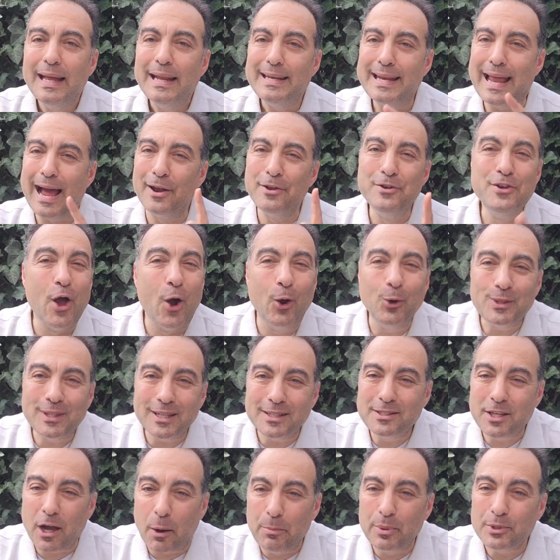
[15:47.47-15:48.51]
Now note
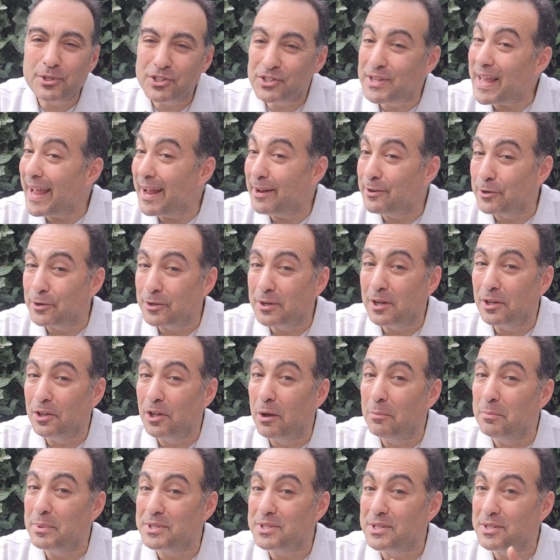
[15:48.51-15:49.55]
the double standard
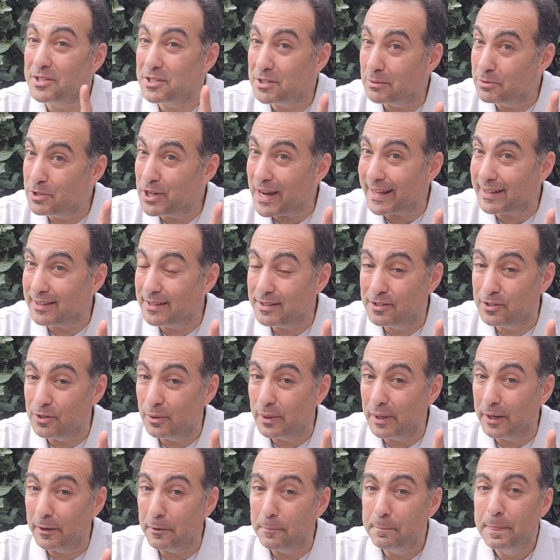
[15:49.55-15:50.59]
Columbus is subjected
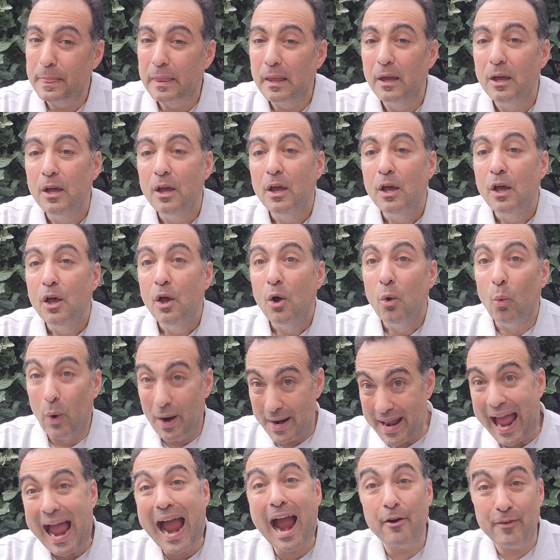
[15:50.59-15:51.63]
to here.
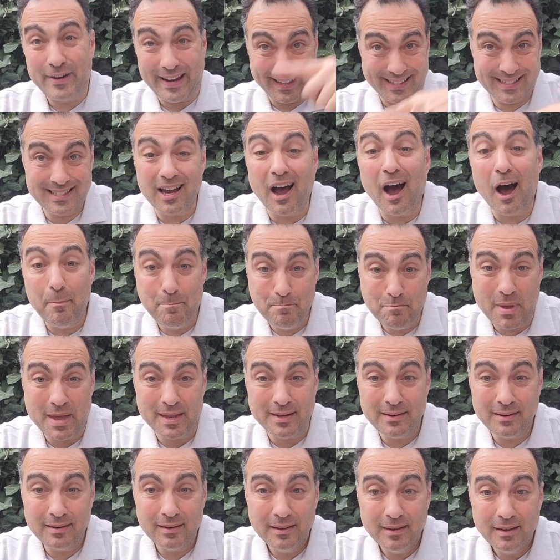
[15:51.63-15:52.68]
When Harriet
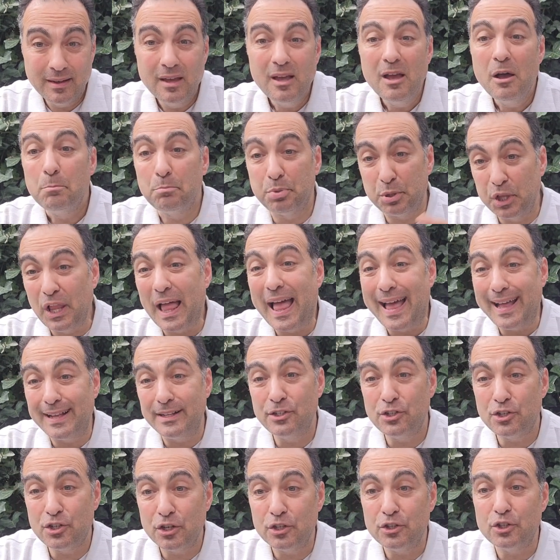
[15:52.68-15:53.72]
Tubman
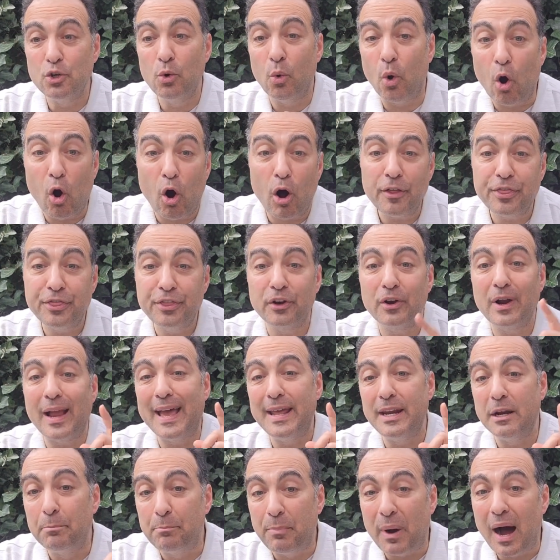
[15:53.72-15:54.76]
pledged to author
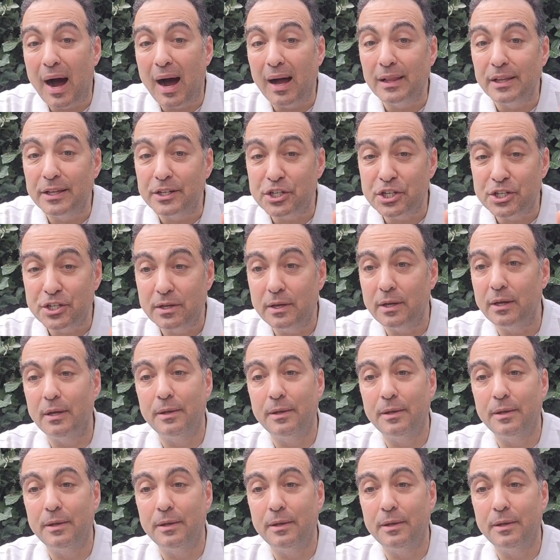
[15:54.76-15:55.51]
and abolish,